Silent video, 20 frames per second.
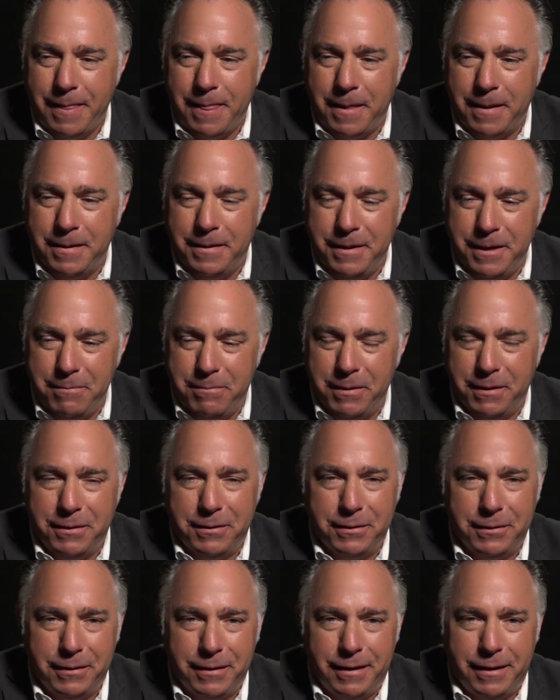And deep
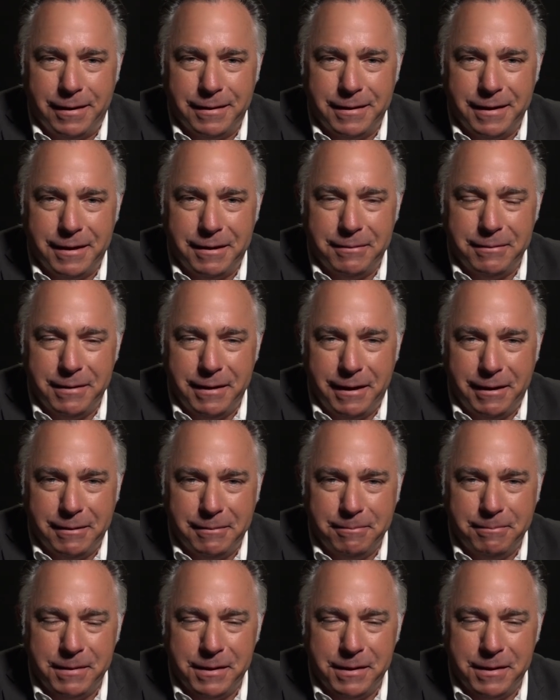into the lockdown now.